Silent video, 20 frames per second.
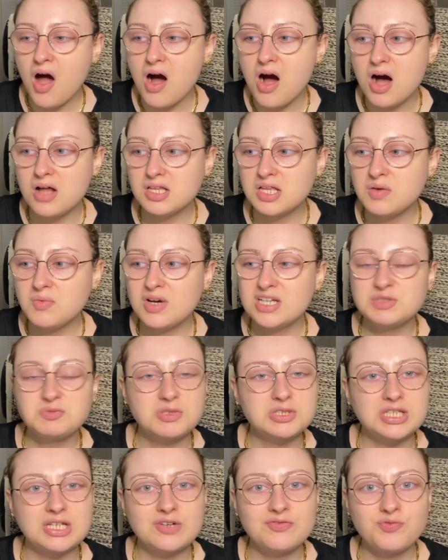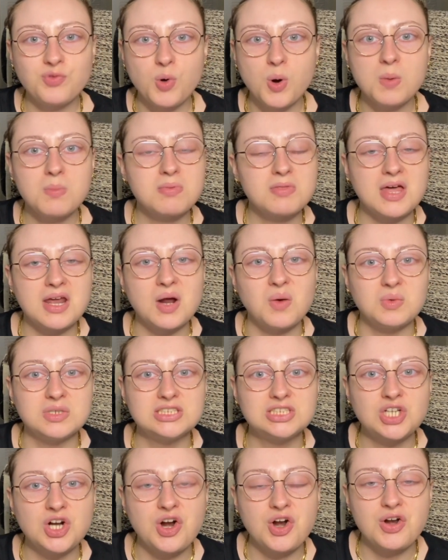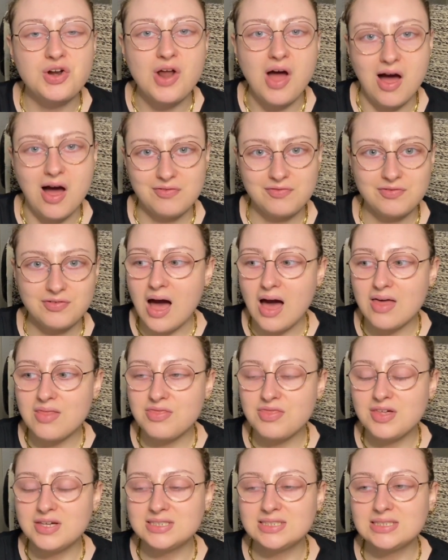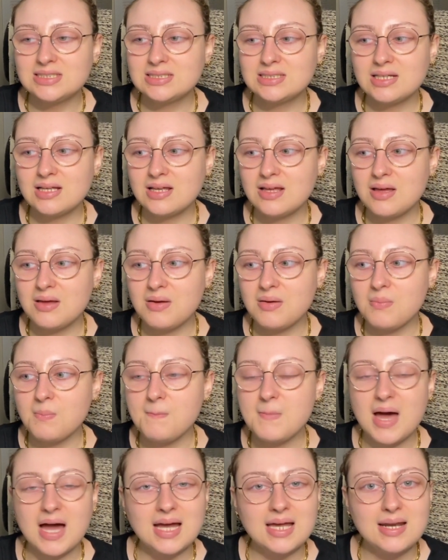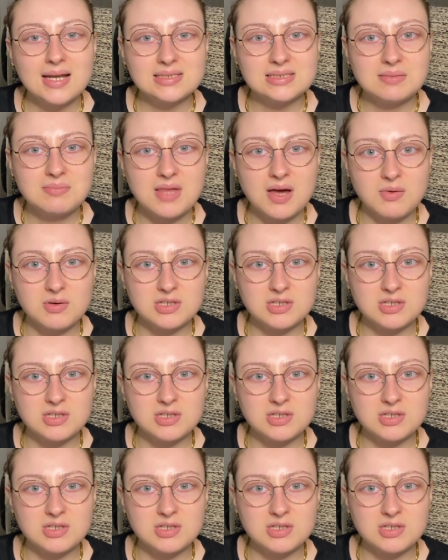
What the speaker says: All I was informed that it was turned off. This mechanism that was